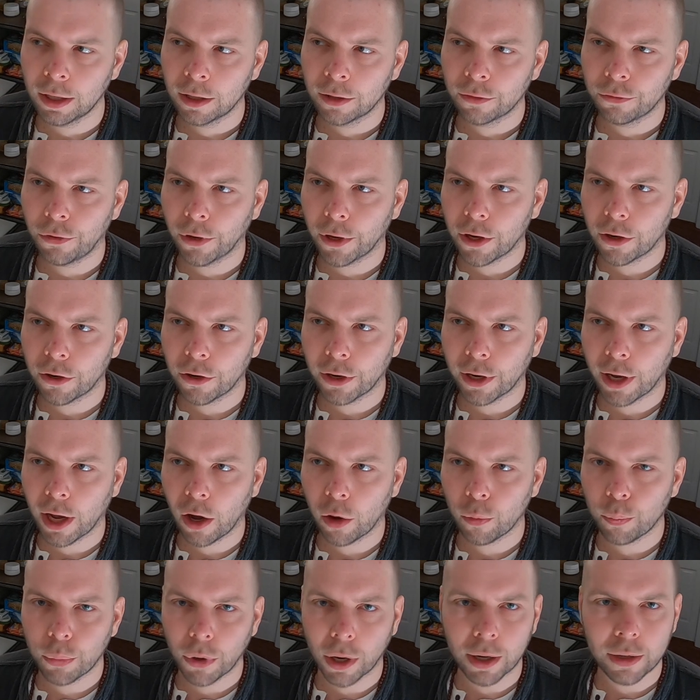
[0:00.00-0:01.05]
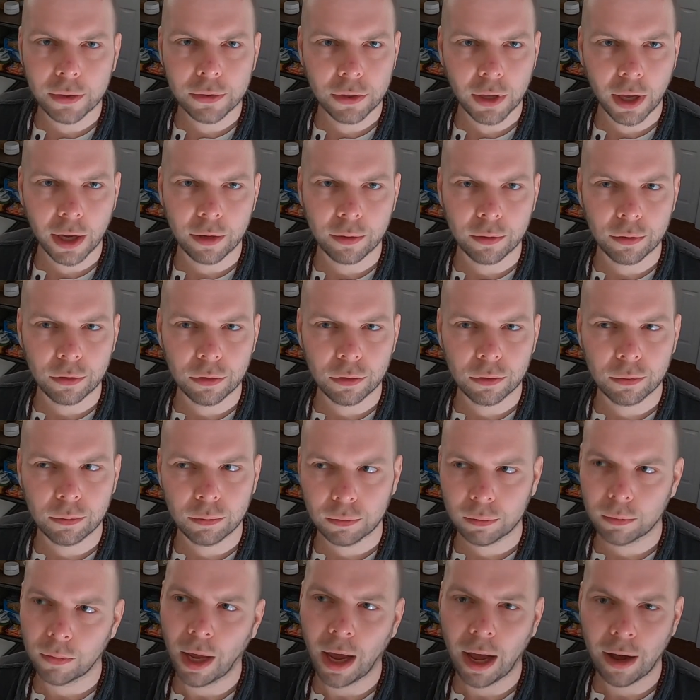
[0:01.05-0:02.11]
figuring out bugs that
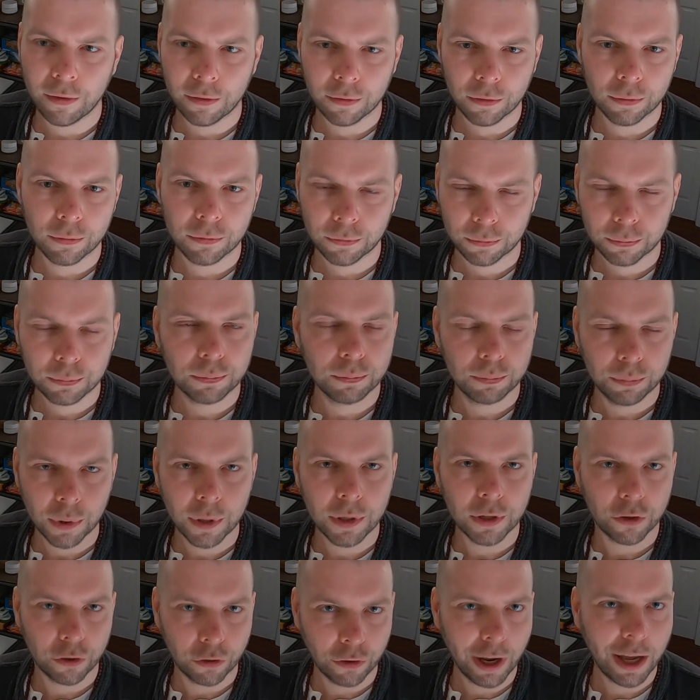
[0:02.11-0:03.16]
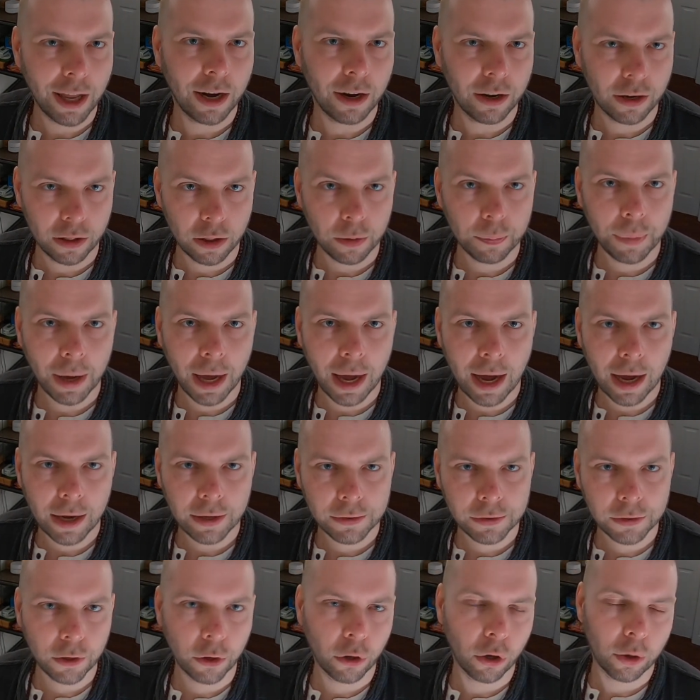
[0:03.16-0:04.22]
have been created in the
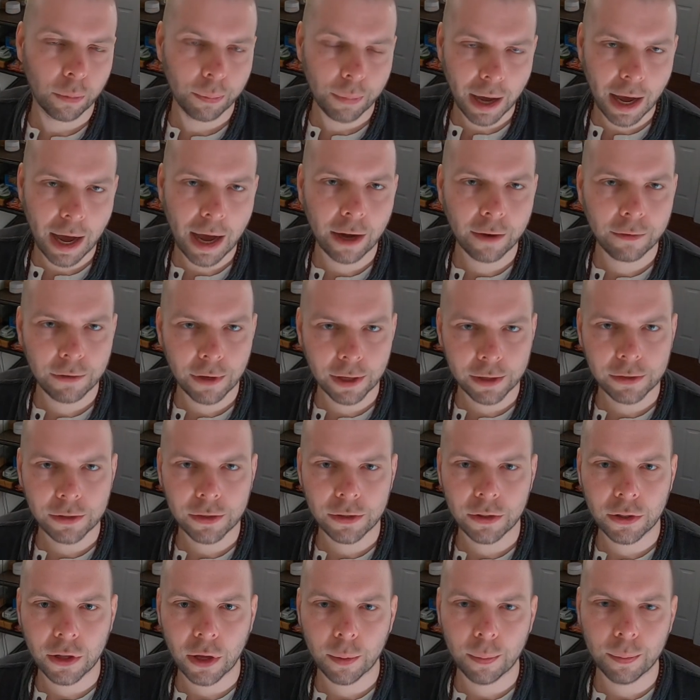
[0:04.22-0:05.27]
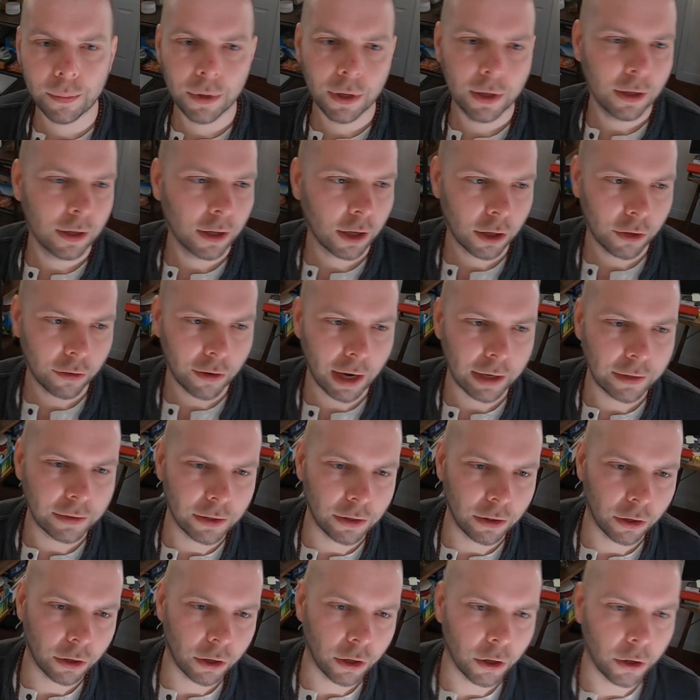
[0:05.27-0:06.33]
past, going back, fixing them,
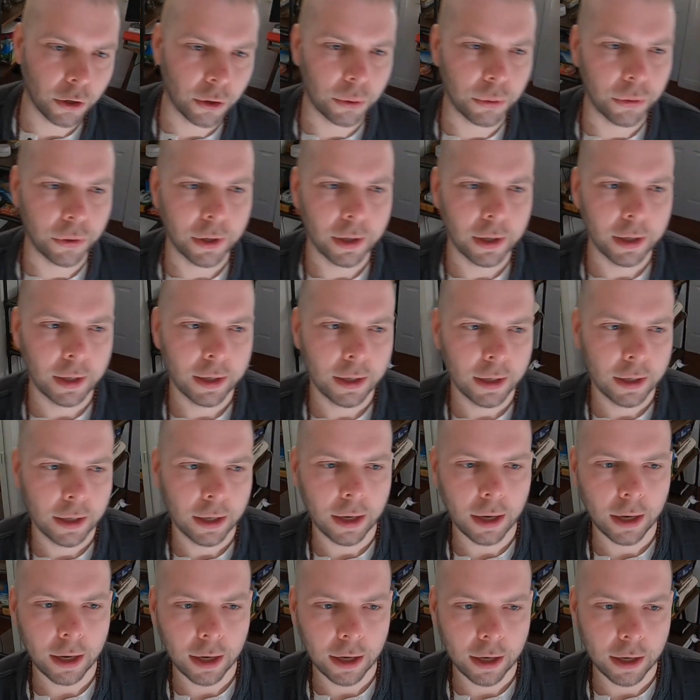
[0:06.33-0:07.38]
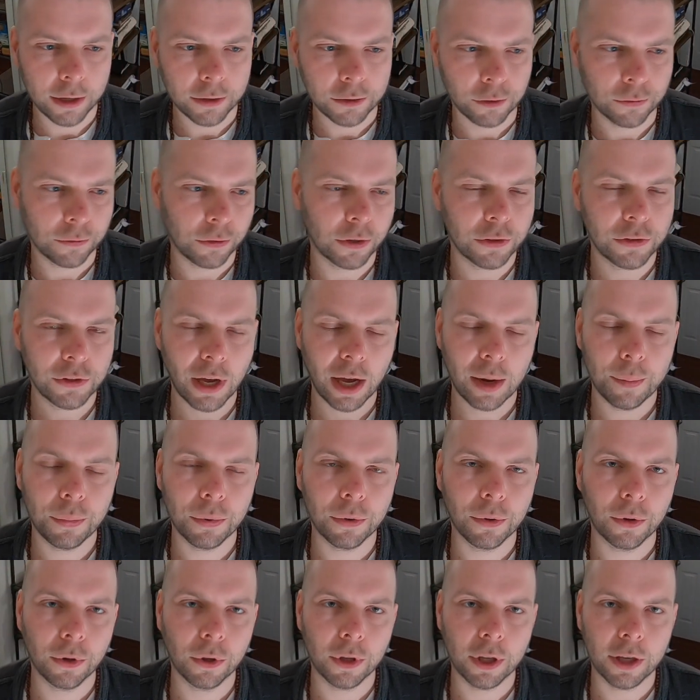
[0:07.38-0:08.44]
correcting the code. So for
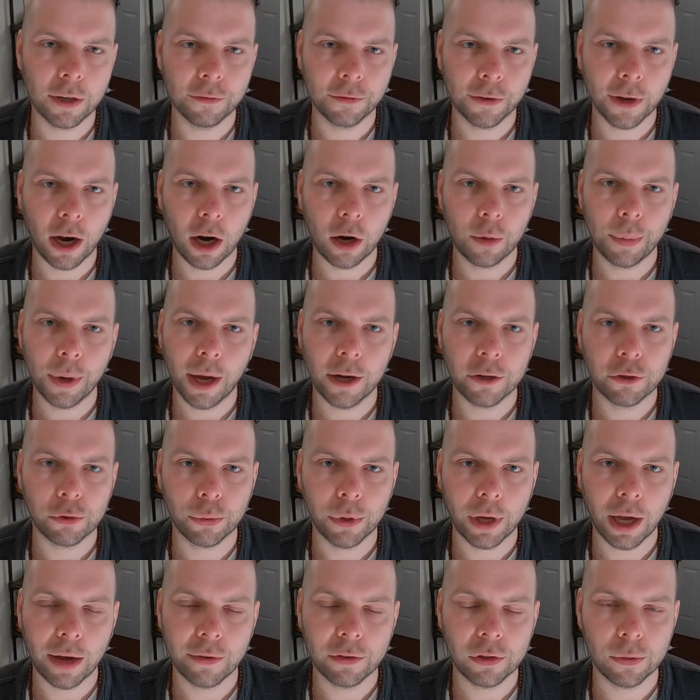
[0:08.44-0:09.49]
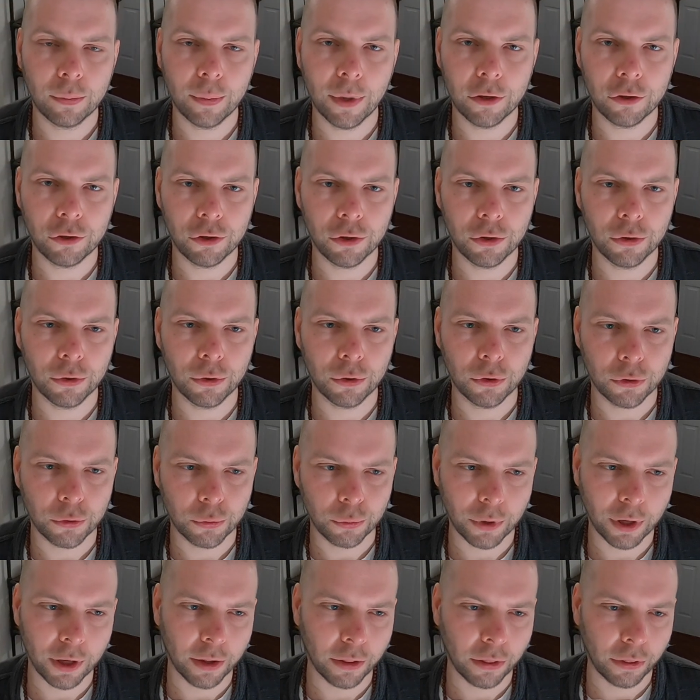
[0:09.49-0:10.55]
example, in Flower Patch, we have some issues
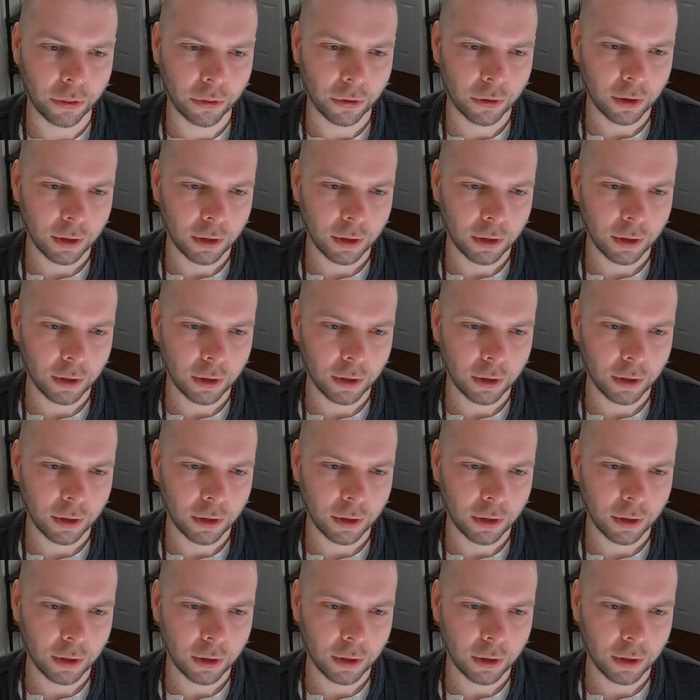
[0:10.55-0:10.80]
with